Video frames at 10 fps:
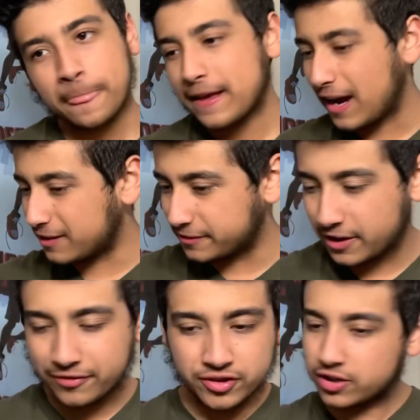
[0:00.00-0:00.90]
I
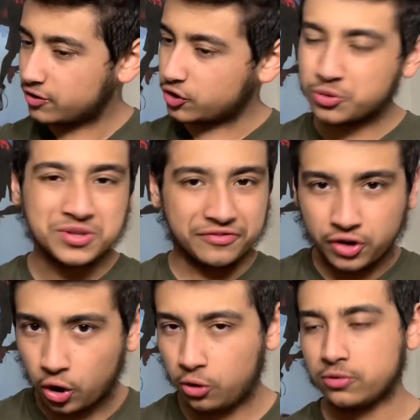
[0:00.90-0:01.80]
love the use of
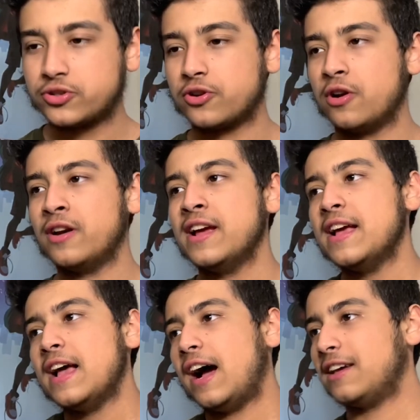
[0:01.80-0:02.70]
culture.
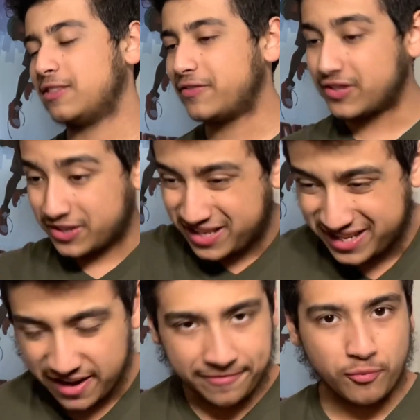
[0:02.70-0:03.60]
I love the
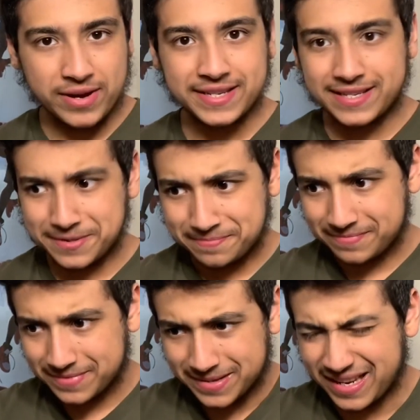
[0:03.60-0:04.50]

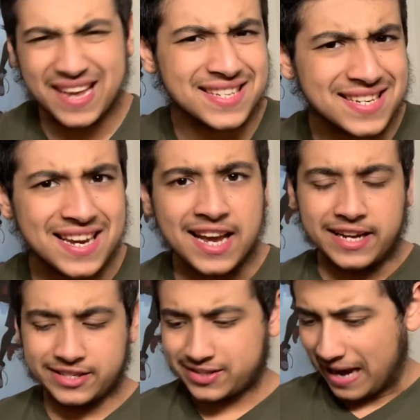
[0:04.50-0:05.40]
differentness,
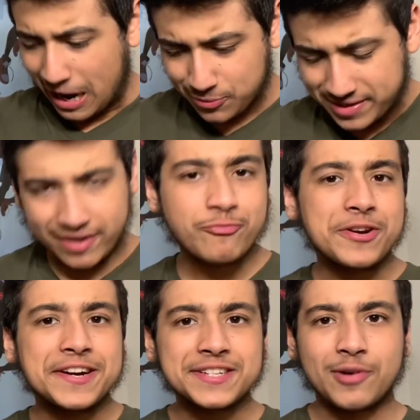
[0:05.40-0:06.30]
just how different
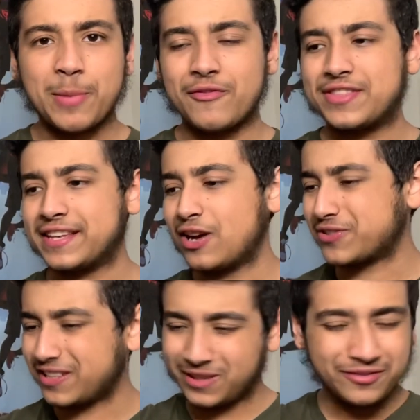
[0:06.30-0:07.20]
it is from everything else. I
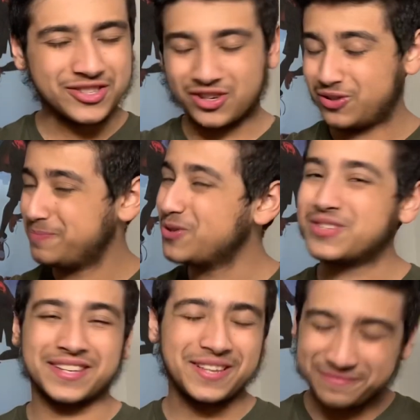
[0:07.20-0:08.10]
love the song. The
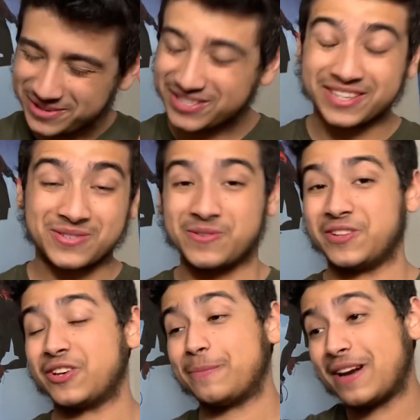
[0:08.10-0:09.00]
music is really
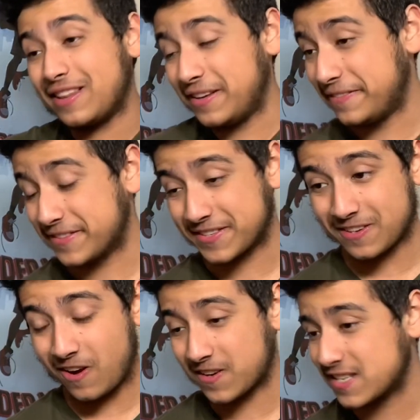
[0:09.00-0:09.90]
good, but I love the
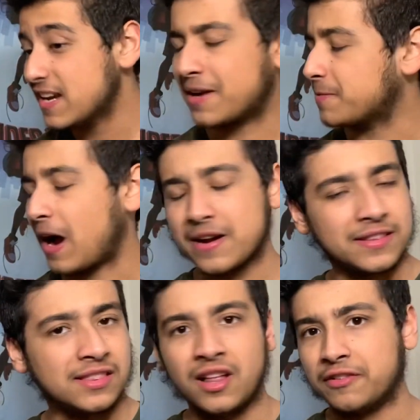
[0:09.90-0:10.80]
songs. I
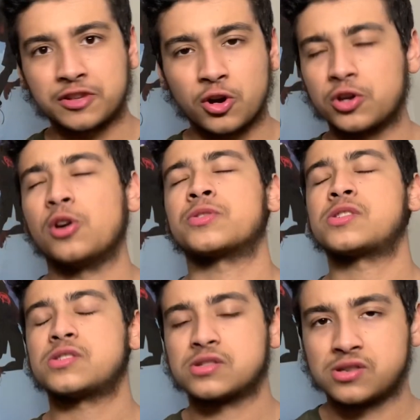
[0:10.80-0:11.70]
love Coco
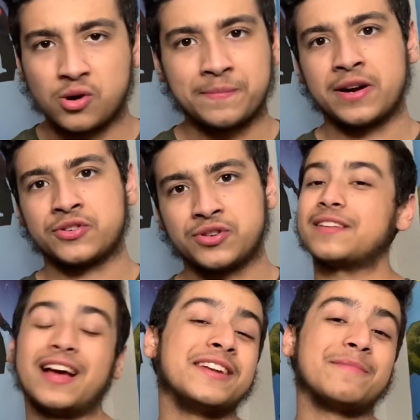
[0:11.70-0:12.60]
so much.
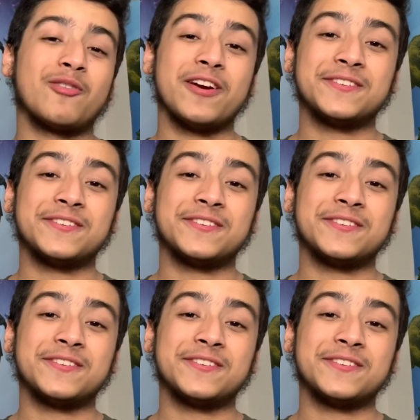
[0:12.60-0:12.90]
At number 8,